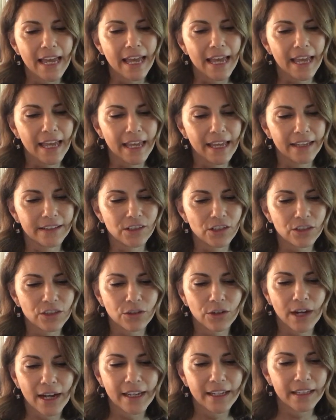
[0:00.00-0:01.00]
and just
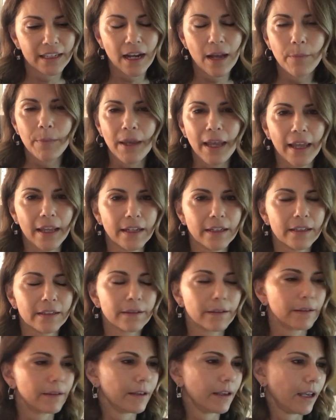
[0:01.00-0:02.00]
crank it up, and
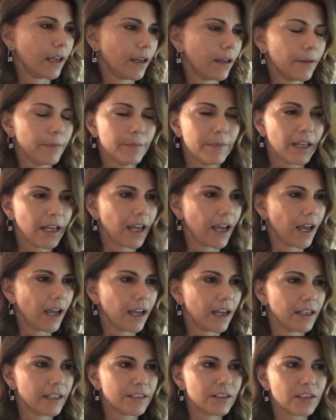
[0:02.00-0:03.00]

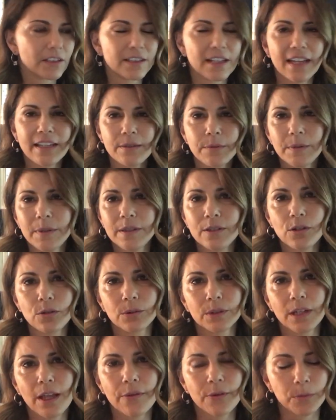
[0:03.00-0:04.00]
it just takes me to
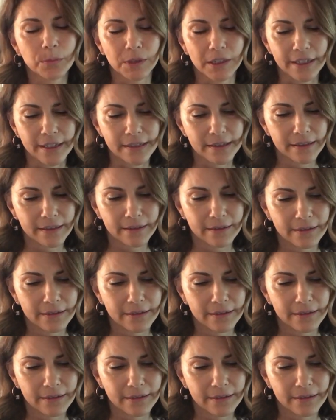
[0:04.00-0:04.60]
another place.